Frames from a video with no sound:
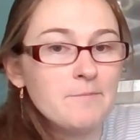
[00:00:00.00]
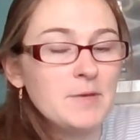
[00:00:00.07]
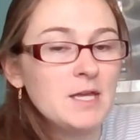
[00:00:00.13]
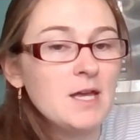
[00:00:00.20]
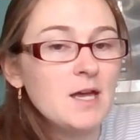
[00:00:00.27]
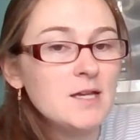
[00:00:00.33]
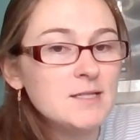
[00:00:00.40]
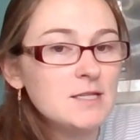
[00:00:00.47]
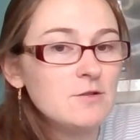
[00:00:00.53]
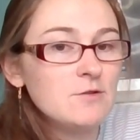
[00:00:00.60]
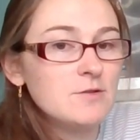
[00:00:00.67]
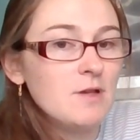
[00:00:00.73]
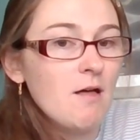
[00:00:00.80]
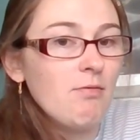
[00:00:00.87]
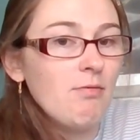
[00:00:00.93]
Because
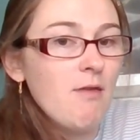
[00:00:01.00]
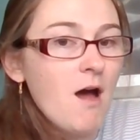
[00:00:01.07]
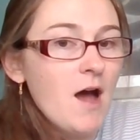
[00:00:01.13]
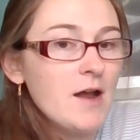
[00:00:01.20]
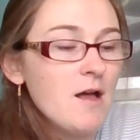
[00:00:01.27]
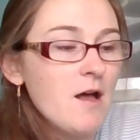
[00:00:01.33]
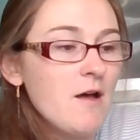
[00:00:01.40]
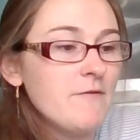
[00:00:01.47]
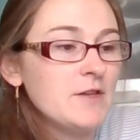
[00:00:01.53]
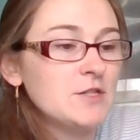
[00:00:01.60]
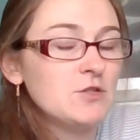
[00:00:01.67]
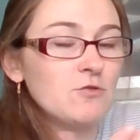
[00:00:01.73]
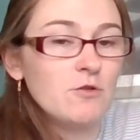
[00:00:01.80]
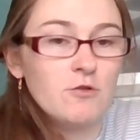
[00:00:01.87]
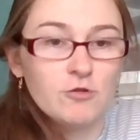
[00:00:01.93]
there's a lot of
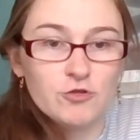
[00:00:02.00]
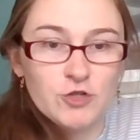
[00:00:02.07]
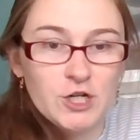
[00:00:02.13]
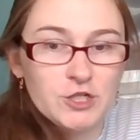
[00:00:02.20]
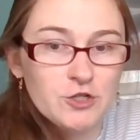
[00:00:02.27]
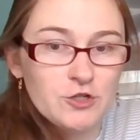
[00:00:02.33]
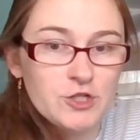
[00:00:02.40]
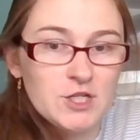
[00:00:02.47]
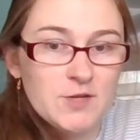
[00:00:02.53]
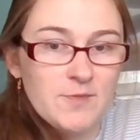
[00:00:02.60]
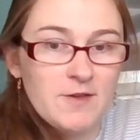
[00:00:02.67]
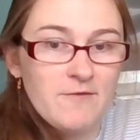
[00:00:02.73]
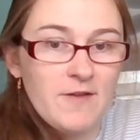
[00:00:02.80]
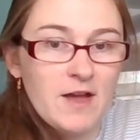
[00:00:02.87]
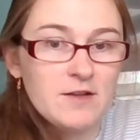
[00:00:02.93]
historical treasures to
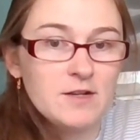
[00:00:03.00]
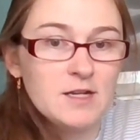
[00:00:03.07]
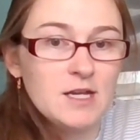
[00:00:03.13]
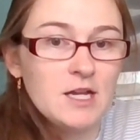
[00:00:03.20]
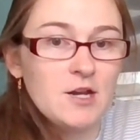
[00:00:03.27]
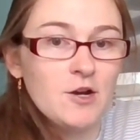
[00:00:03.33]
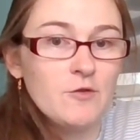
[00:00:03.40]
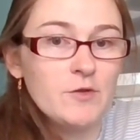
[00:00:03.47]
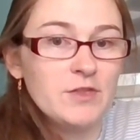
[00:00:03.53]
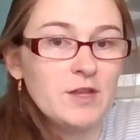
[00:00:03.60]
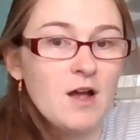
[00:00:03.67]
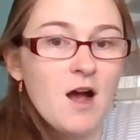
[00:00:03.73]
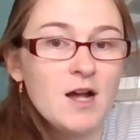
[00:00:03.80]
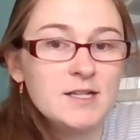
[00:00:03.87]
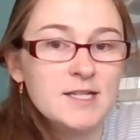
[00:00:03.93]
be found in here with
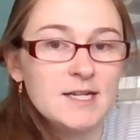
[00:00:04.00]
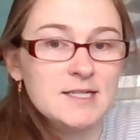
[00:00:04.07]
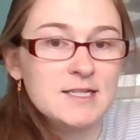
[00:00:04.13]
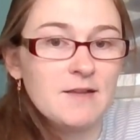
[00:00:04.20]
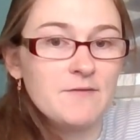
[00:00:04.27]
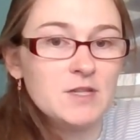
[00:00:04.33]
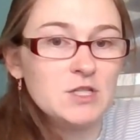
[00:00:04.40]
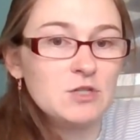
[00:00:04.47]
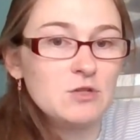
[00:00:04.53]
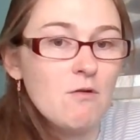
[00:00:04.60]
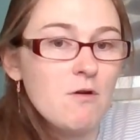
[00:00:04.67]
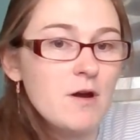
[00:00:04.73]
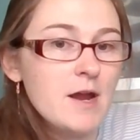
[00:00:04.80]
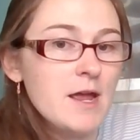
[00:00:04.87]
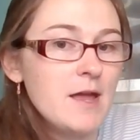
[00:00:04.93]
the context of the
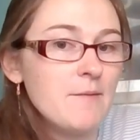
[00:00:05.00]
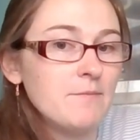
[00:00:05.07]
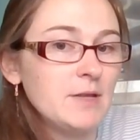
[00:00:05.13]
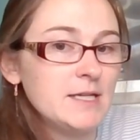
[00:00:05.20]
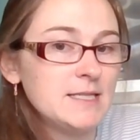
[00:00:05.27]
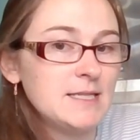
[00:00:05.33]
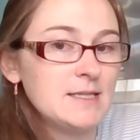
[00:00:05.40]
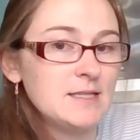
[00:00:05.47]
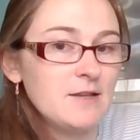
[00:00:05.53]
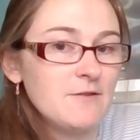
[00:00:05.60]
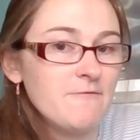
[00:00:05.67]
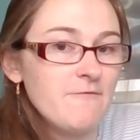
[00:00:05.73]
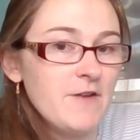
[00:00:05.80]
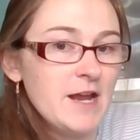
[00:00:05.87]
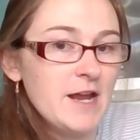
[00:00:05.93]
story and places
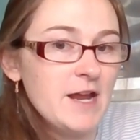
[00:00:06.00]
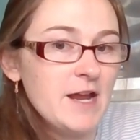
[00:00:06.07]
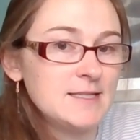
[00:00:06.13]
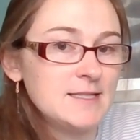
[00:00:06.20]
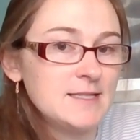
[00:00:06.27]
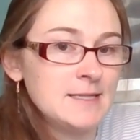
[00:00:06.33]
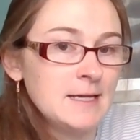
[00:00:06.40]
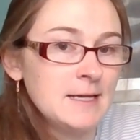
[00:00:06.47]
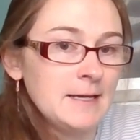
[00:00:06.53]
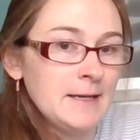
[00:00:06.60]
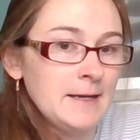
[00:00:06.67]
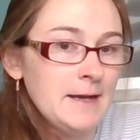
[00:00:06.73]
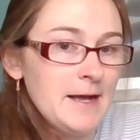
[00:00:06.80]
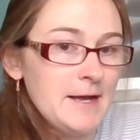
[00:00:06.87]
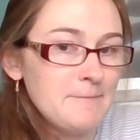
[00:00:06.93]
in France.
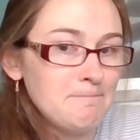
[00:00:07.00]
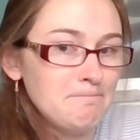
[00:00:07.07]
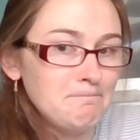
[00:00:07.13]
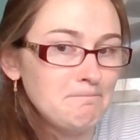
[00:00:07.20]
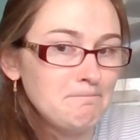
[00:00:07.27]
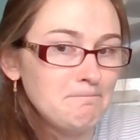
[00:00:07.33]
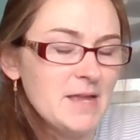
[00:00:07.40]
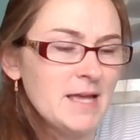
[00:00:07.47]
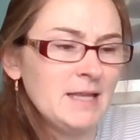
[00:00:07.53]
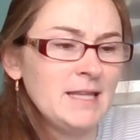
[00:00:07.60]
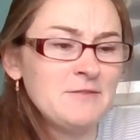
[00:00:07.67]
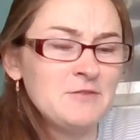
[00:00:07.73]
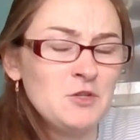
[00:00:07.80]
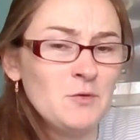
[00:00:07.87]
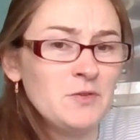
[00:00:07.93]
It
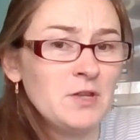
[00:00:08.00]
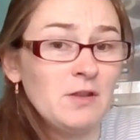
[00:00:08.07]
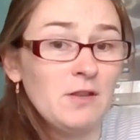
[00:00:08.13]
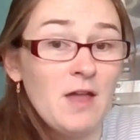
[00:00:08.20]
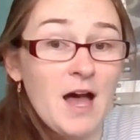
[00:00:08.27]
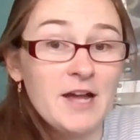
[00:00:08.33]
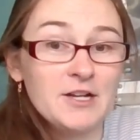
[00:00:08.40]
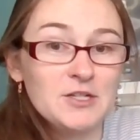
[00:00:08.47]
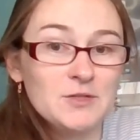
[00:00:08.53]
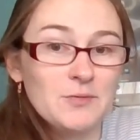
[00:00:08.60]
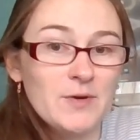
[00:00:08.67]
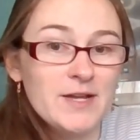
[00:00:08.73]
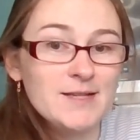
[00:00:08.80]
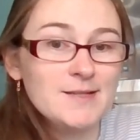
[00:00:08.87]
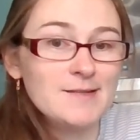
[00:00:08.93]
leaves you with a lot of
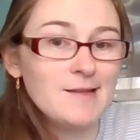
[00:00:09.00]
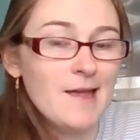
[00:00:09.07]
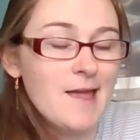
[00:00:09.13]
twists,